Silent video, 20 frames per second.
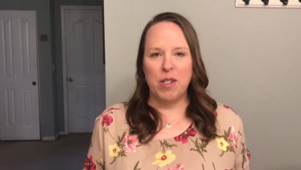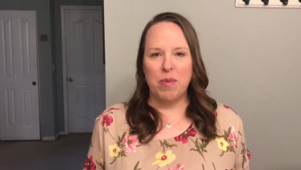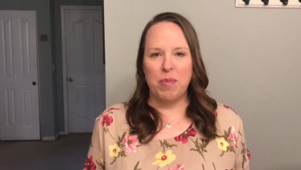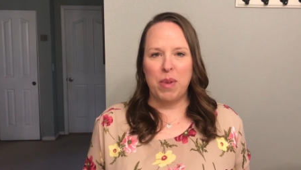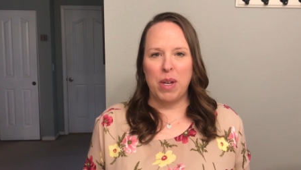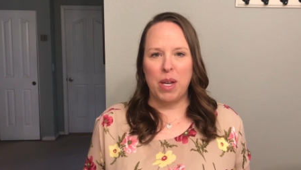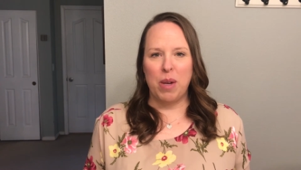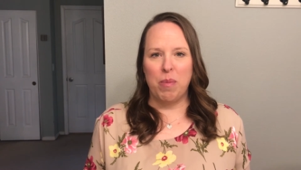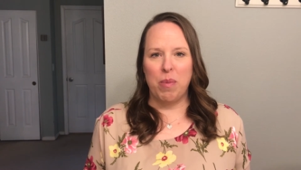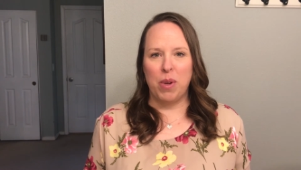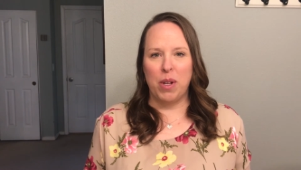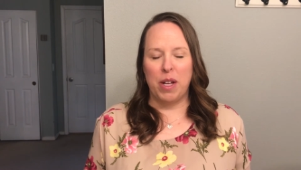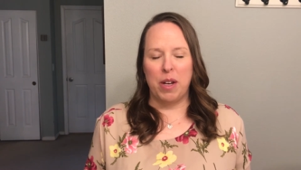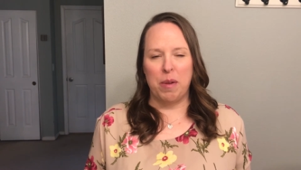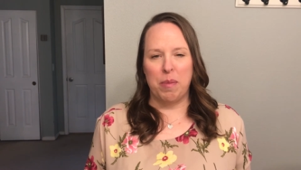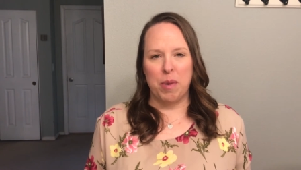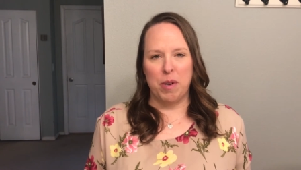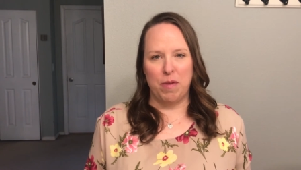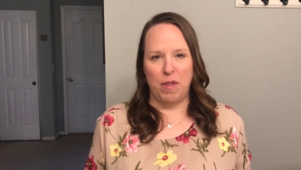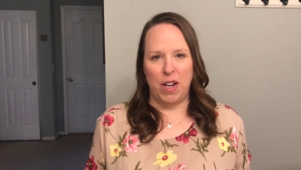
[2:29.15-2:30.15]
of people and
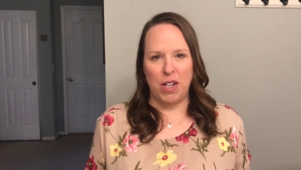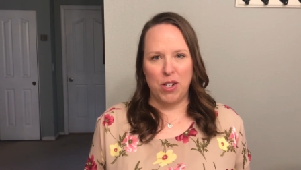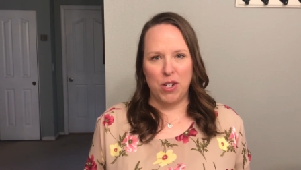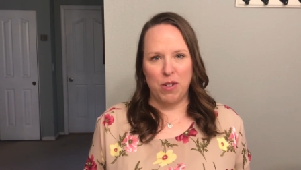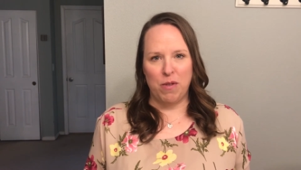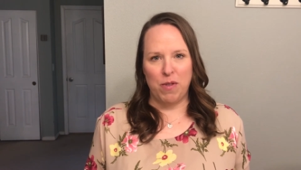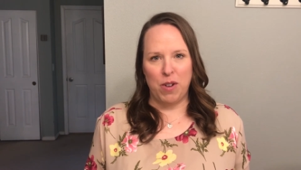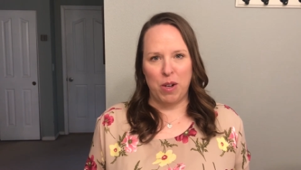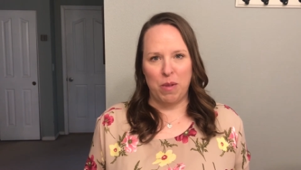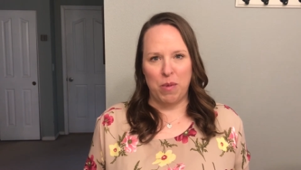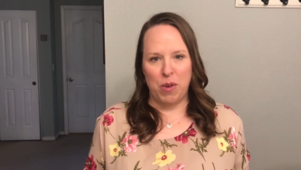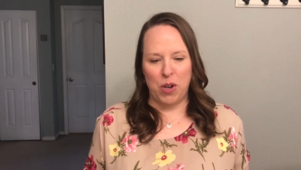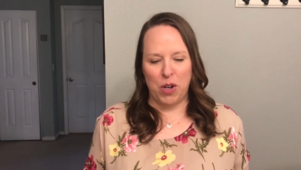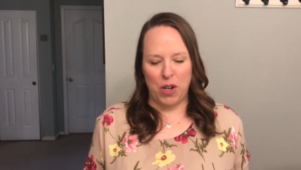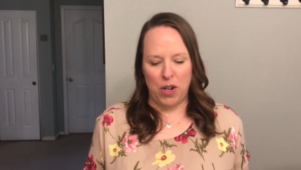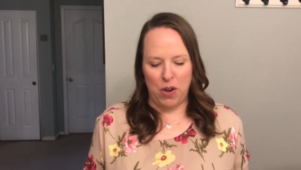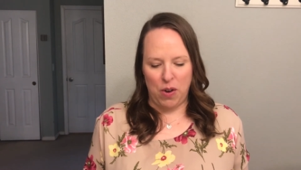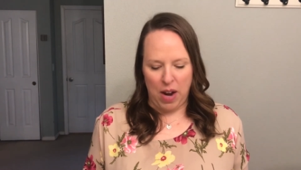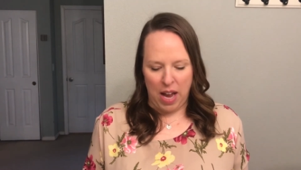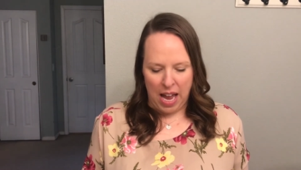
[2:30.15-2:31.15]
a professional film
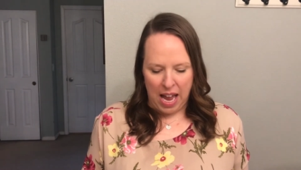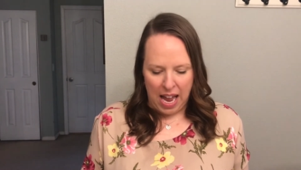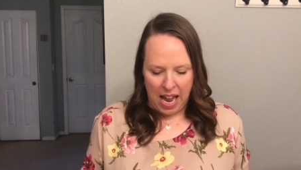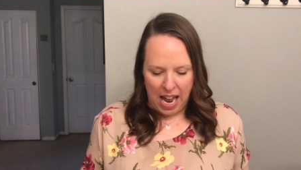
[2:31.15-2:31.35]
crew,